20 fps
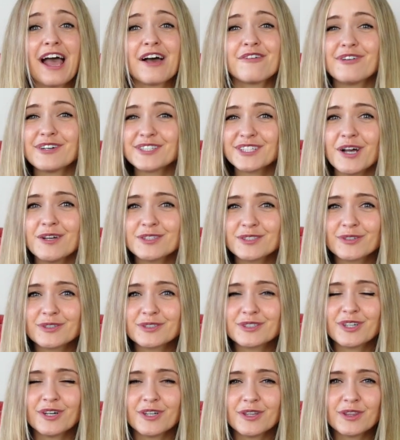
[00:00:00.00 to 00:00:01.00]
For those
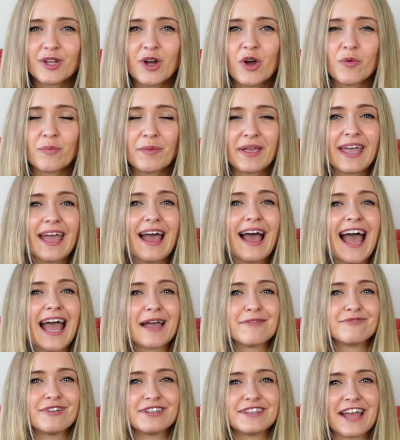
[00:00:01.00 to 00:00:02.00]
who don't know me,
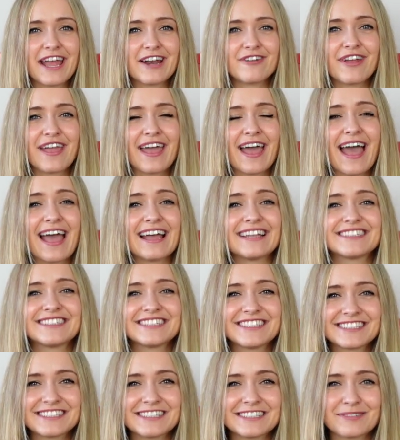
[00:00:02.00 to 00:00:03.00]
I'm Valeria and
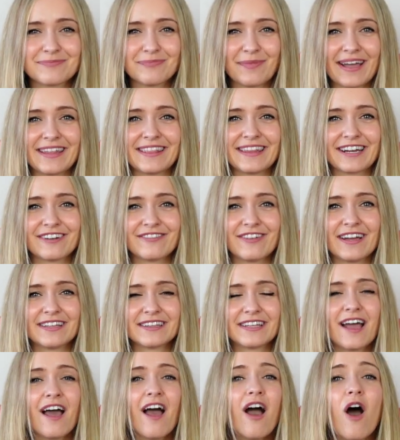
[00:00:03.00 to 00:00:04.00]
this is Mind the Grad.
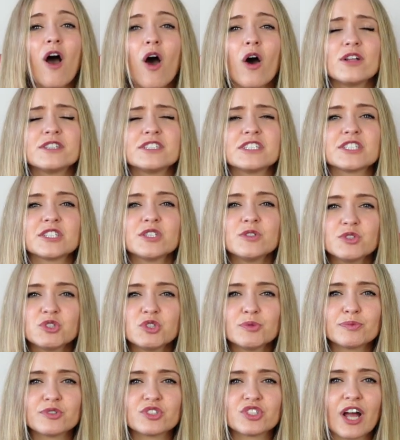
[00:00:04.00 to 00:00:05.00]
On this
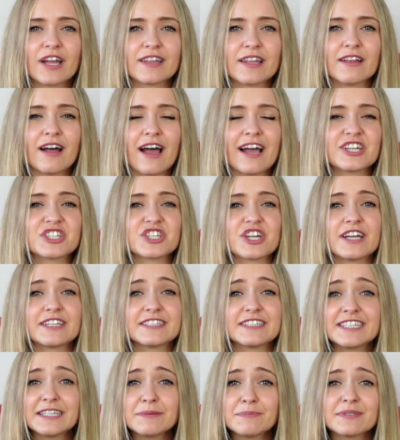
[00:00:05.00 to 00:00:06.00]
YouTube channel, I share
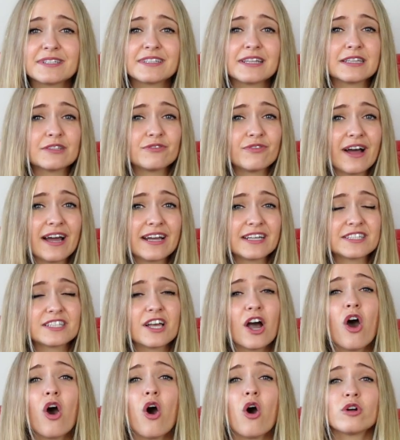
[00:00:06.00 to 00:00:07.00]
tips and advice
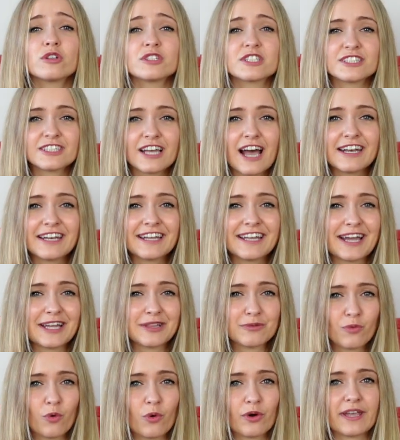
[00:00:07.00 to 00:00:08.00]
on studying
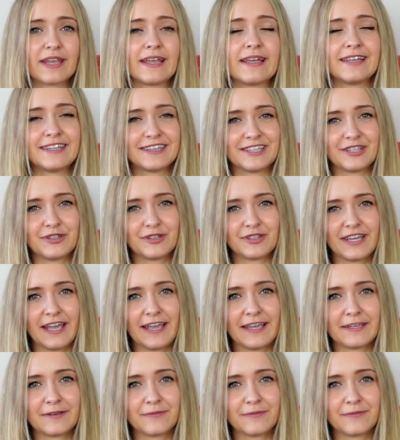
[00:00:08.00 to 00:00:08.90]
and working in the UK.